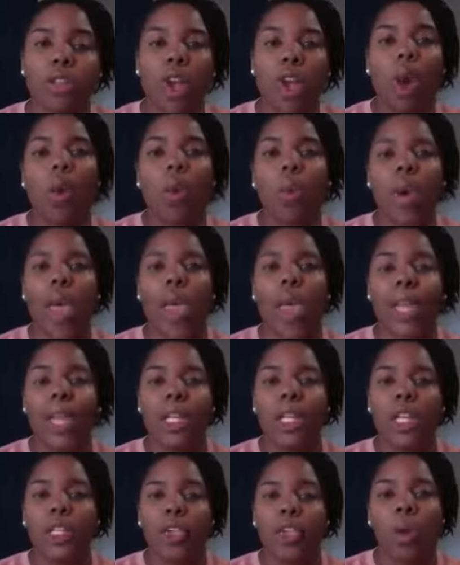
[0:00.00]
no way
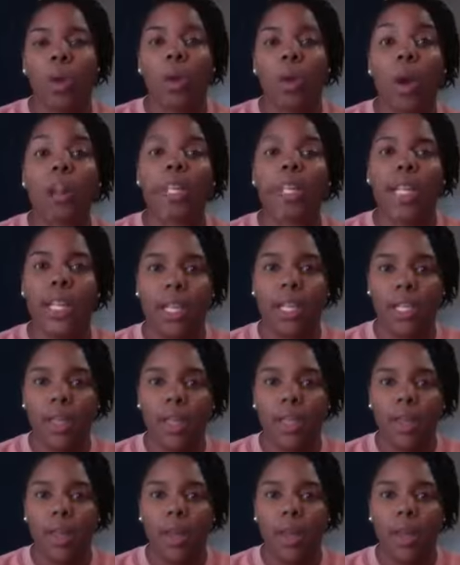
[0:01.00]
that you're working.